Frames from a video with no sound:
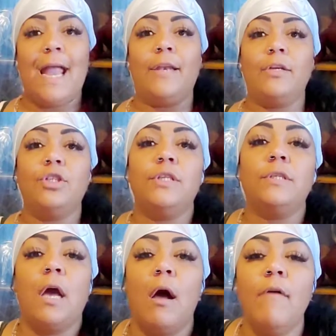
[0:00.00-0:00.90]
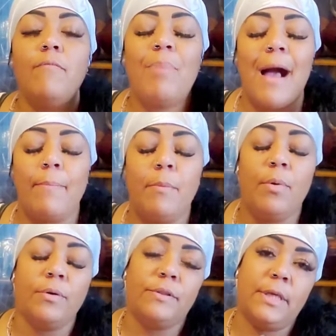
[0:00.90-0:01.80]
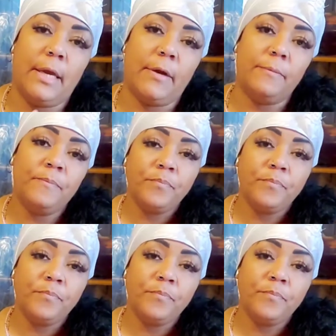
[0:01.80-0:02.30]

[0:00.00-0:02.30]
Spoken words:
energies of Papa Bon Dieu.